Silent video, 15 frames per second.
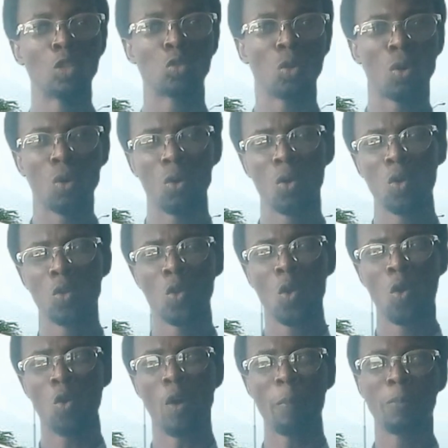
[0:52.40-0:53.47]
To
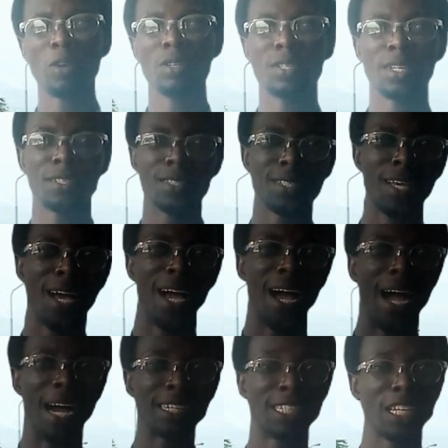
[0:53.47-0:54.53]
compute this
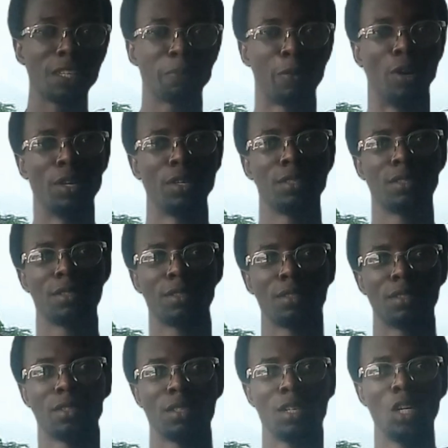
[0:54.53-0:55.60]
aggregate points,
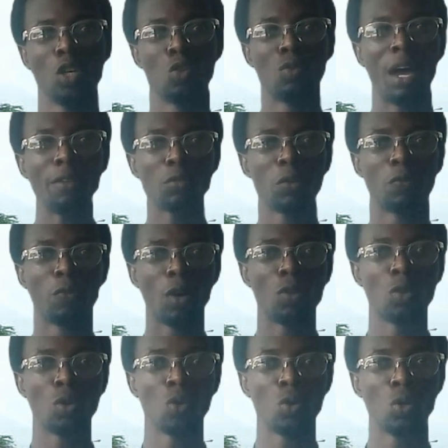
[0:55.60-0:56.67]
you have to
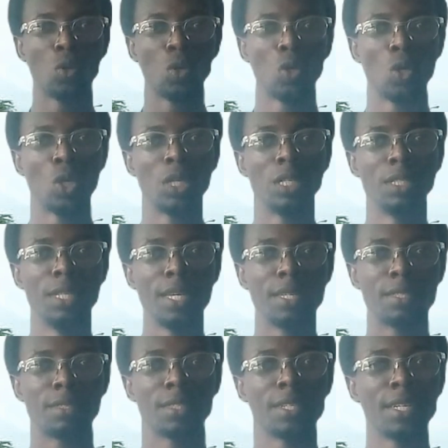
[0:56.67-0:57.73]
follow
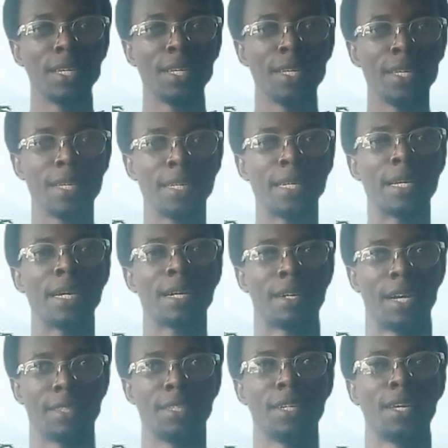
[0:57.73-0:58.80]
these three
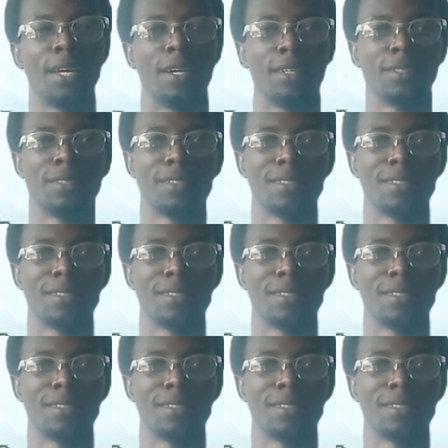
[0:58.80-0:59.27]
criteria.